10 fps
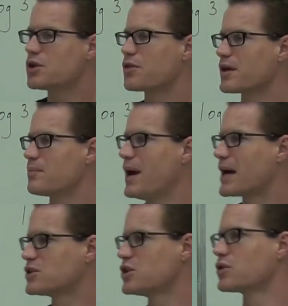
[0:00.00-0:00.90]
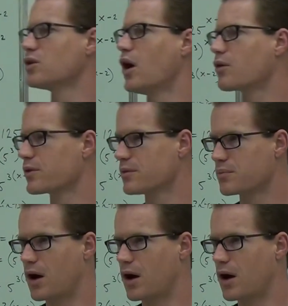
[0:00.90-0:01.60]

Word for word: you to think back to your logarithm